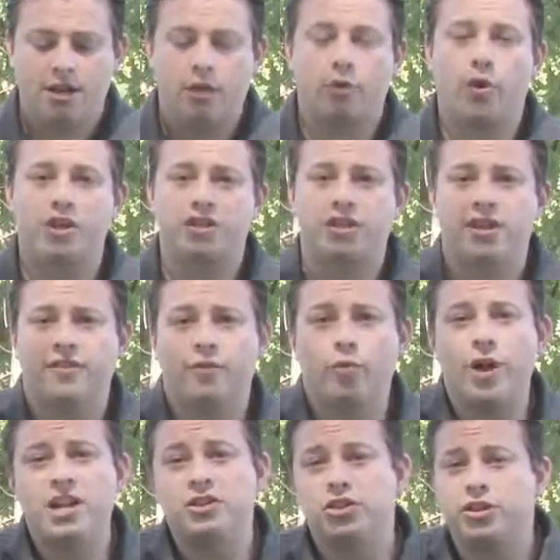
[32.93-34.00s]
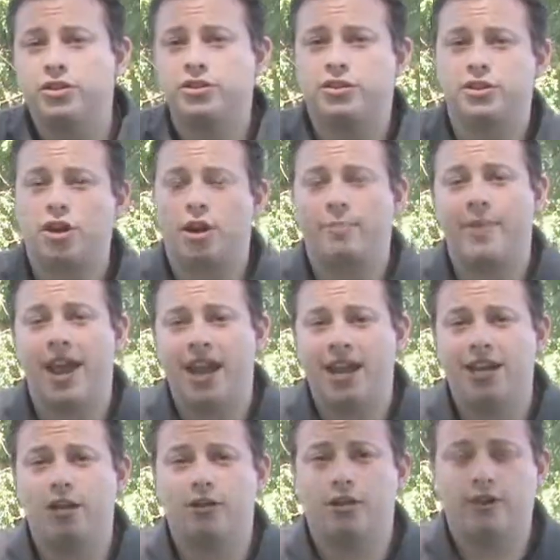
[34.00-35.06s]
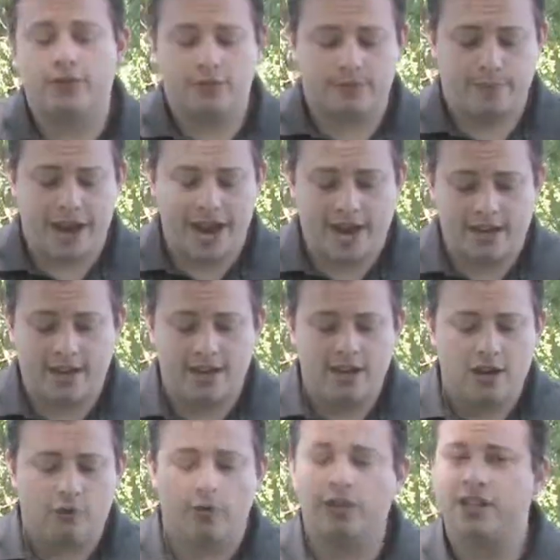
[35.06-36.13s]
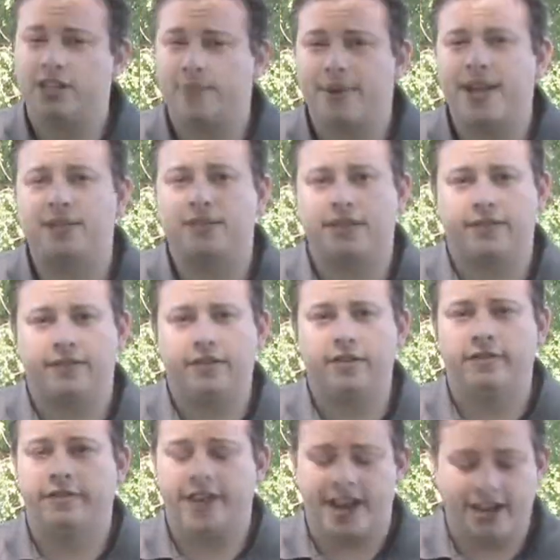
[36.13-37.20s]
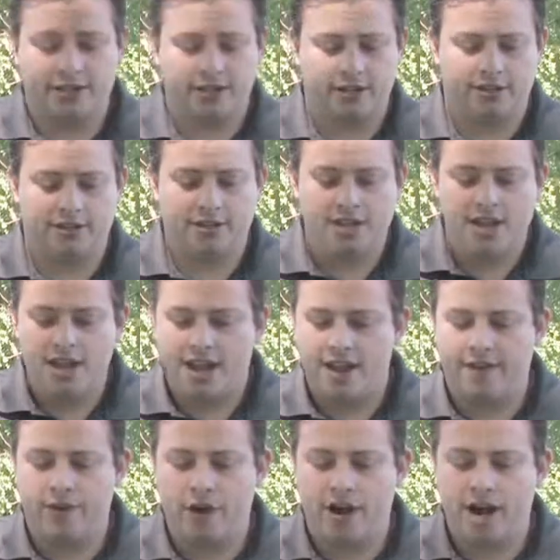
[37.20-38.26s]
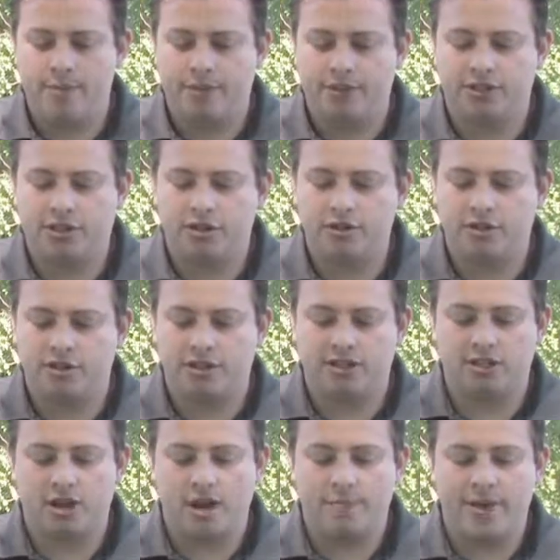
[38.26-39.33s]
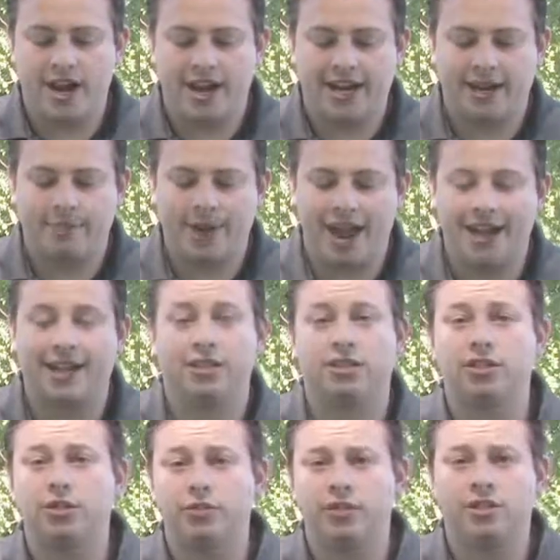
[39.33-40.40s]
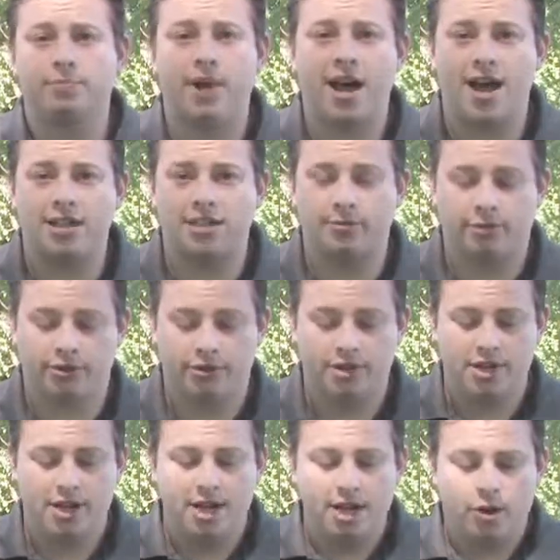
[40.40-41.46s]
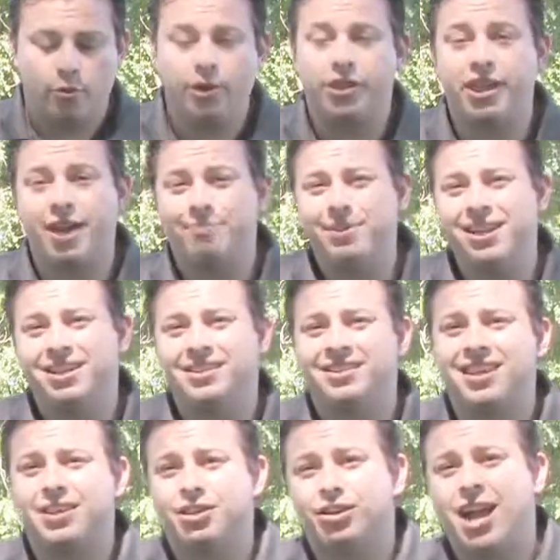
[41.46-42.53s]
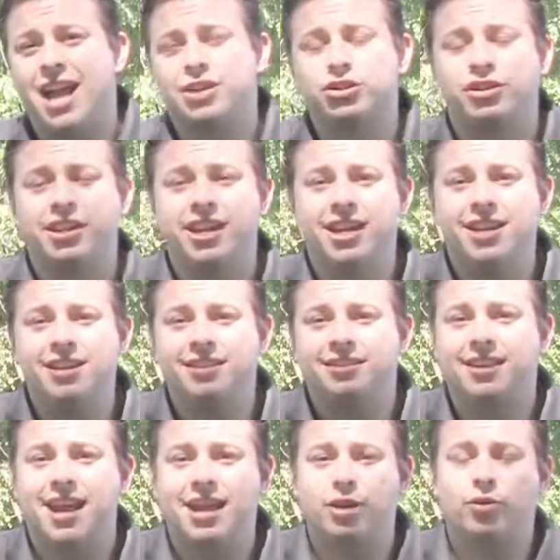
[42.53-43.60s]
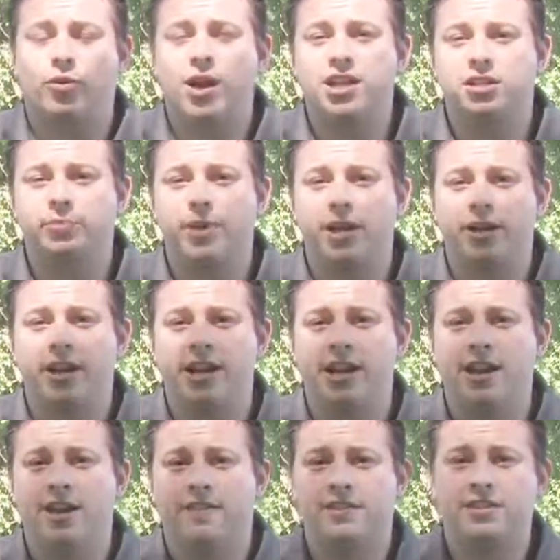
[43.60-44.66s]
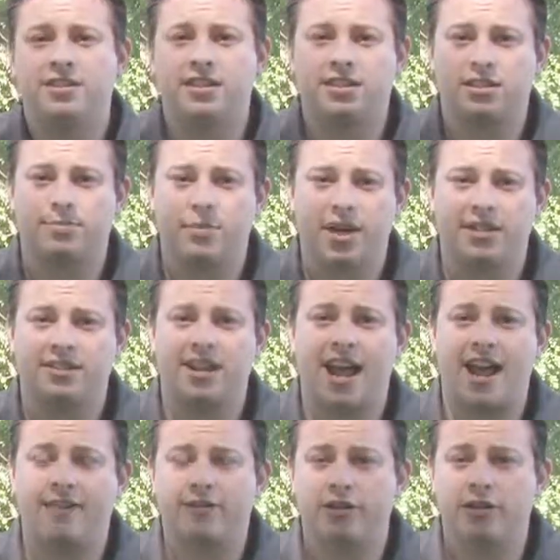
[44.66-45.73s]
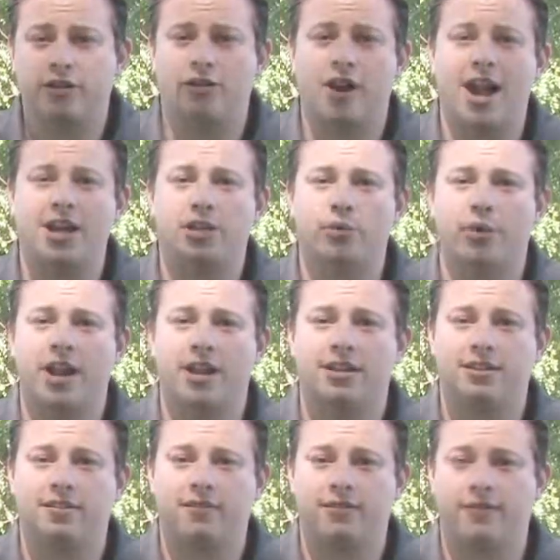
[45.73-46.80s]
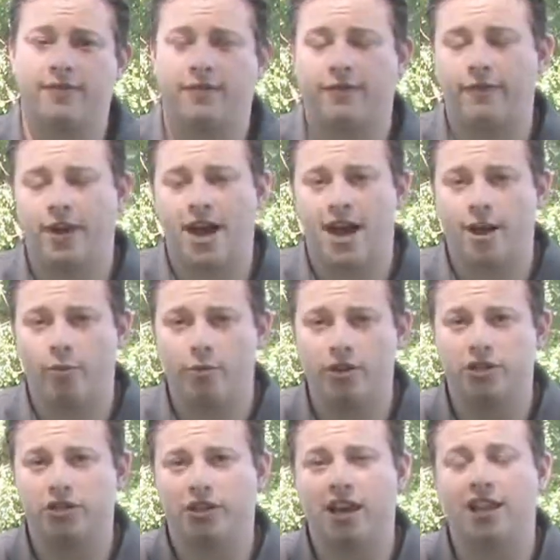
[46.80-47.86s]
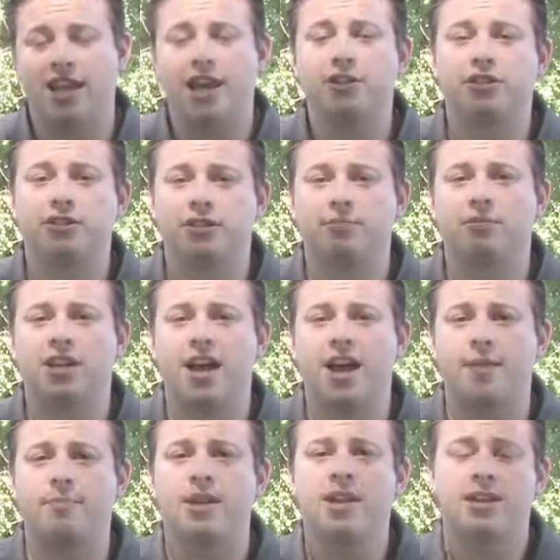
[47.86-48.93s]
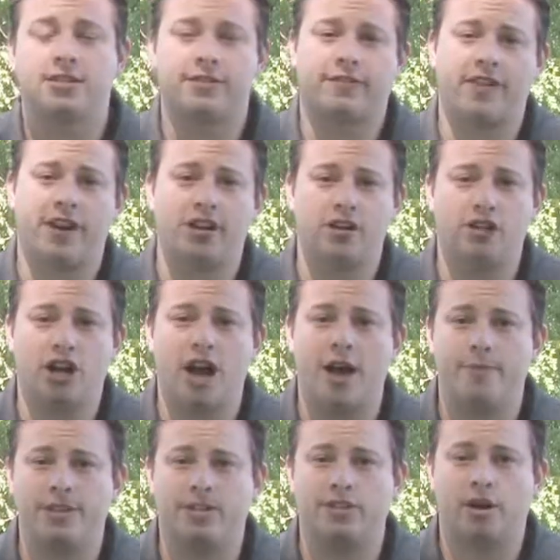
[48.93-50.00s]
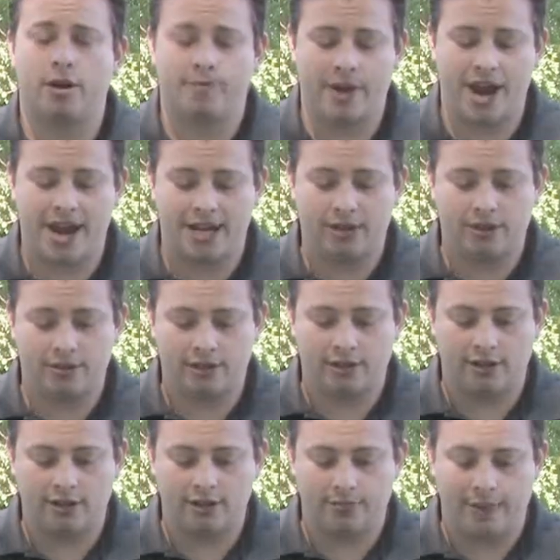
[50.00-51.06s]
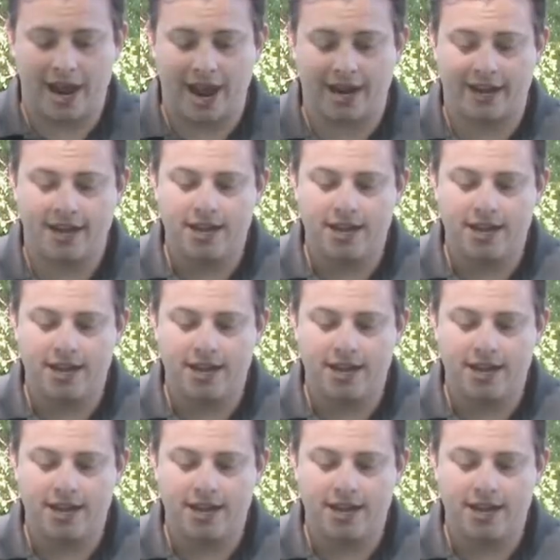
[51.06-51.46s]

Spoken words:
The question of when should you start paying your loans back really depends on a few factors. If you're able to, you should start paying it back as soon as possible. With that being said, there actually is a grace period of 6 months after you graduate, which allows you some time to find a job and start paying those loans back.